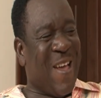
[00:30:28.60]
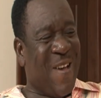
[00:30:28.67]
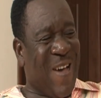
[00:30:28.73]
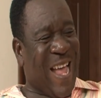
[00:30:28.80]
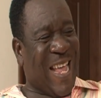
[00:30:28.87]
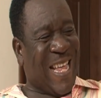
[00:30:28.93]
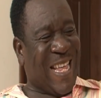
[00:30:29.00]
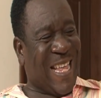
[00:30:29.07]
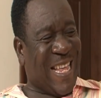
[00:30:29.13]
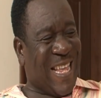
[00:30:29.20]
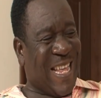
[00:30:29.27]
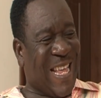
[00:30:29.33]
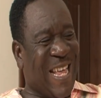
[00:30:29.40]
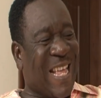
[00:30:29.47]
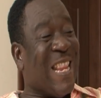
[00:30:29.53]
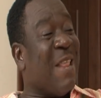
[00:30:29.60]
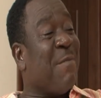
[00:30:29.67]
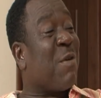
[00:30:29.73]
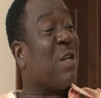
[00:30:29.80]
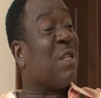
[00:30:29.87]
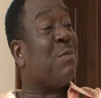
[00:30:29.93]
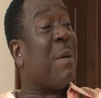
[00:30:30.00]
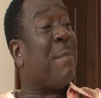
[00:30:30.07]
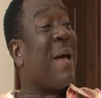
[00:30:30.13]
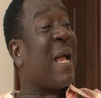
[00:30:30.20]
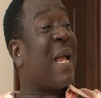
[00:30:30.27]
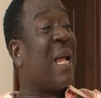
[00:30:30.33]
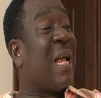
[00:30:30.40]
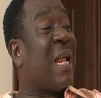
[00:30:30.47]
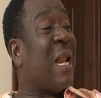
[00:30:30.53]
Right. But because of my
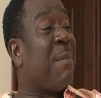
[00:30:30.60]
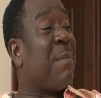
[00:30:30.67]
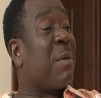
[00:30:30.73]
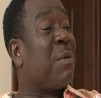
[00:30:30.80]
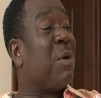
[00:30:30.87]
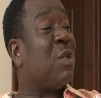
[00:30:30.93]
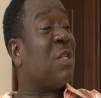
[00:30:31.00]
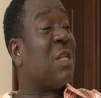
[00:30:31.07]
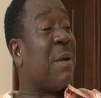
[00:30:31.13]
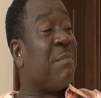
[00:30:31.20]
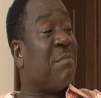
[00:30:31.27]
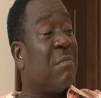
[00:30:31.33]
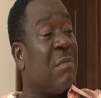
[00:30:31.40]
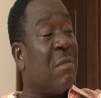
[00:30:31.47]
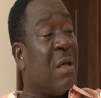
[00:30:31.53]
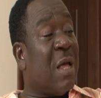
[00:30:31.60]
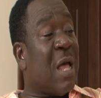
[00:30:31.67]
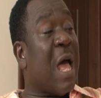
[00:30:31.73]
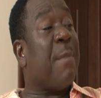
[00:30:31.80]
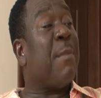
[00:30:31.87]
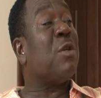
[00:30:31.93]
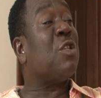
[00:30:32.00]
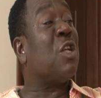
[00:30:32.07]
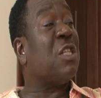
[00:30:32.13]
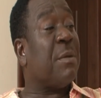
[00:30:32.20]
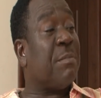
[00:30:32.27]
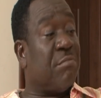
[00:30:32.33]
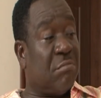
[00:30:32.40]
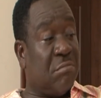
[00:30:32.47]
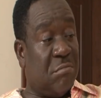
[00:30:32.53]
back, I think we'll touch him. I must touch
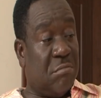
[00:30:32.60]
him.